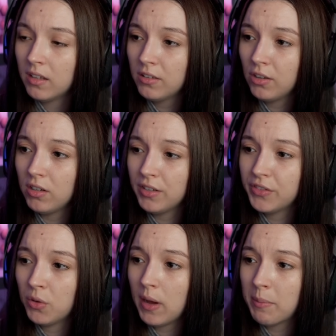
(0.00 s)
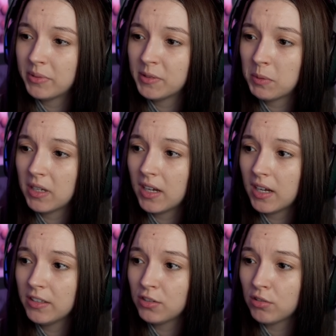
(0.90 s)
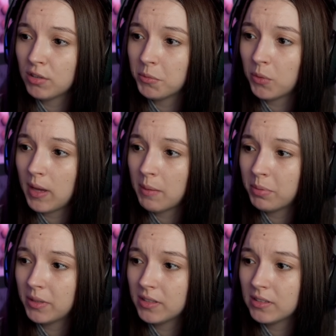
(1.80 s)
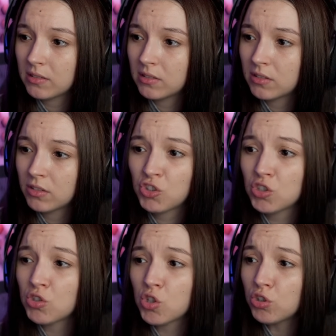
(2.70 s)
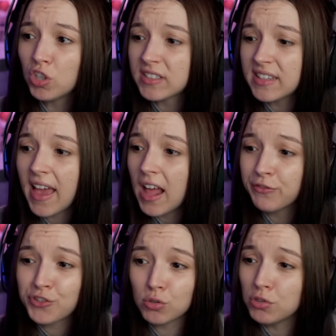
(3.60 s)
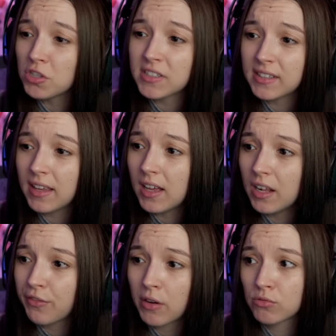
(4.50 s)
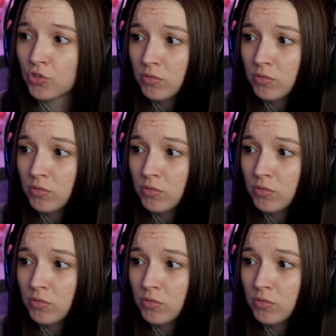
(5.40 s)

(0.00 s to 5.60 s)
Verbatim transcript: Don't leave the weapons behind. Throw them the weapons. Oh, Sh shoot yourself! Shoot yourself! I would shoot